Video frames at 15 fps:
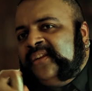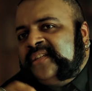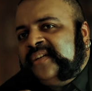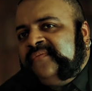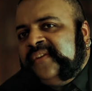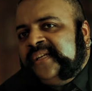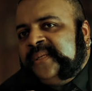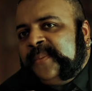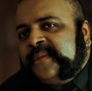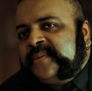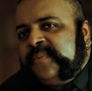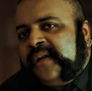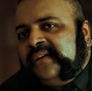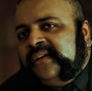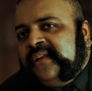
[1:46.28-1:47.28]
innocent victims
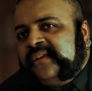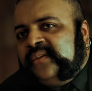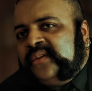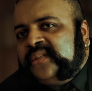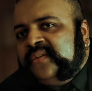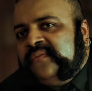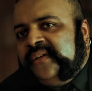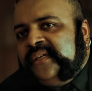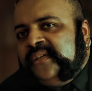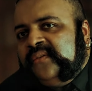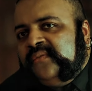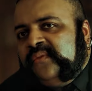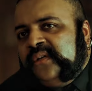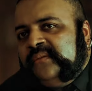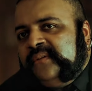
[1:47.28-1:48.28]
splattered across the window
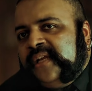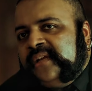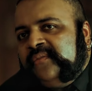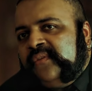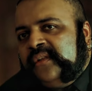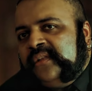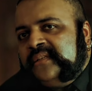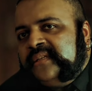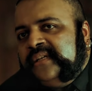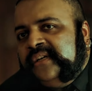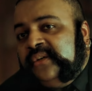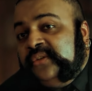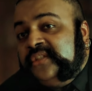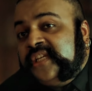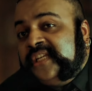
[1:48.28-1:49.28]
would it take for the
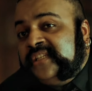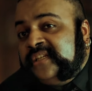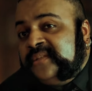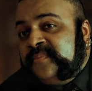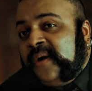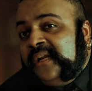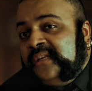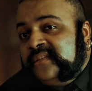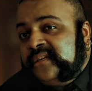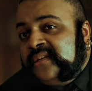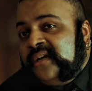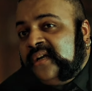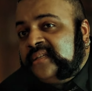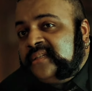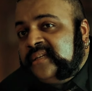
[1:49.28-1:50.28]
city to change its policy in
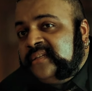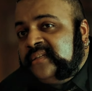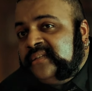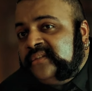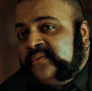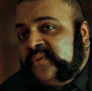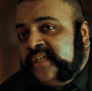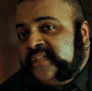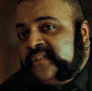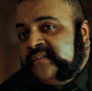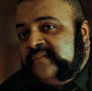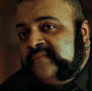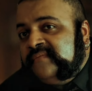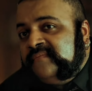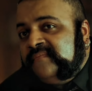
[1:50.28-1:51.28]
a hostage
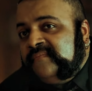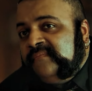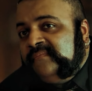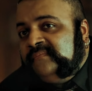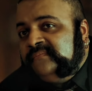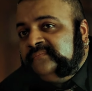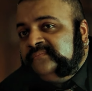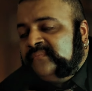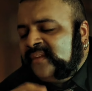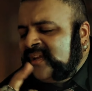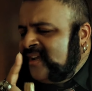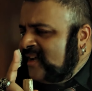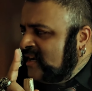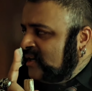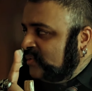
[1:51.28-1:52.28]
situation?
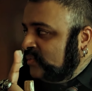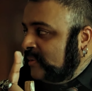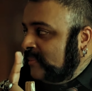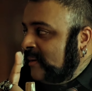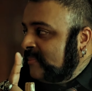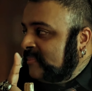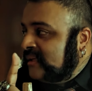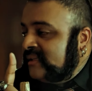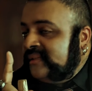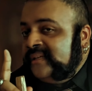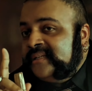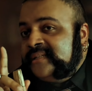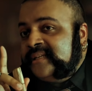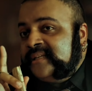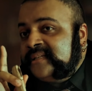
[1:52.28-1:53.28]
Remember,
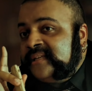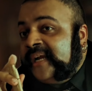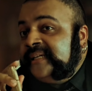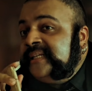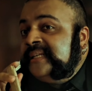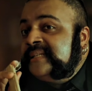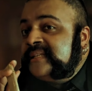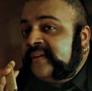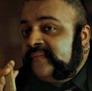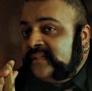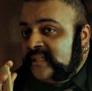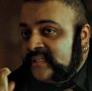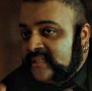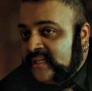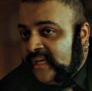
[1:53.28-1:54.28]
this is
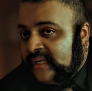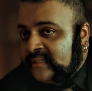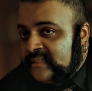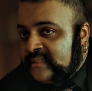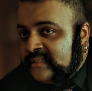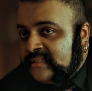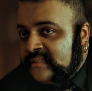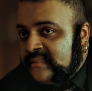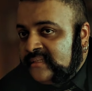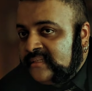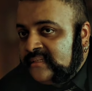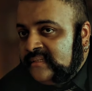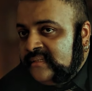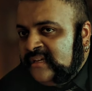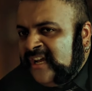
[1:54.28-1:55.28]
1976.
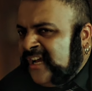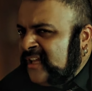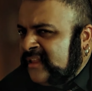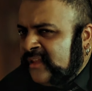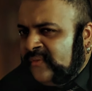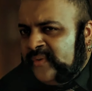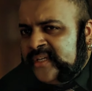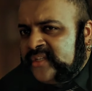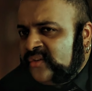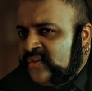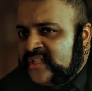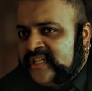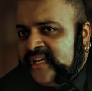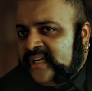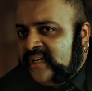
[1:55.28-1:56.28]
There is no
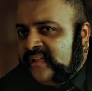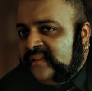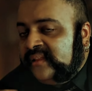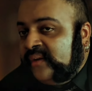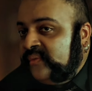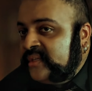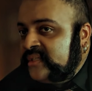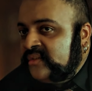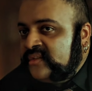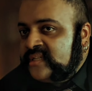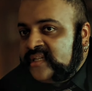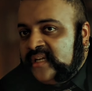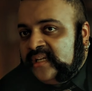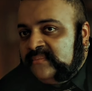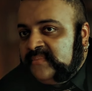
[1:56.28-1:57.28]
CNN, there is no
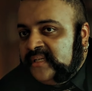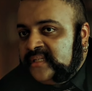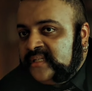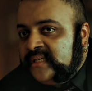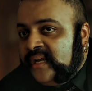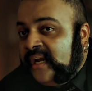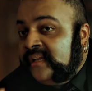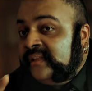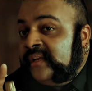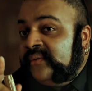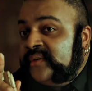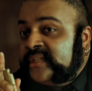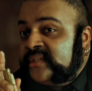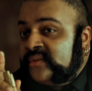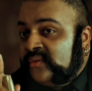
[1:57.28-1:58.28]
CNBC, and there
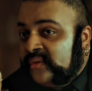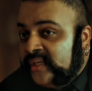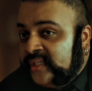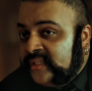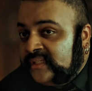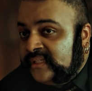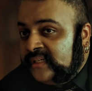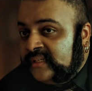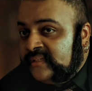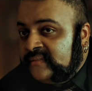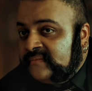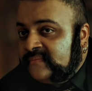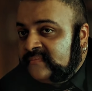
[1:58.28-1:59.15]
is no internet.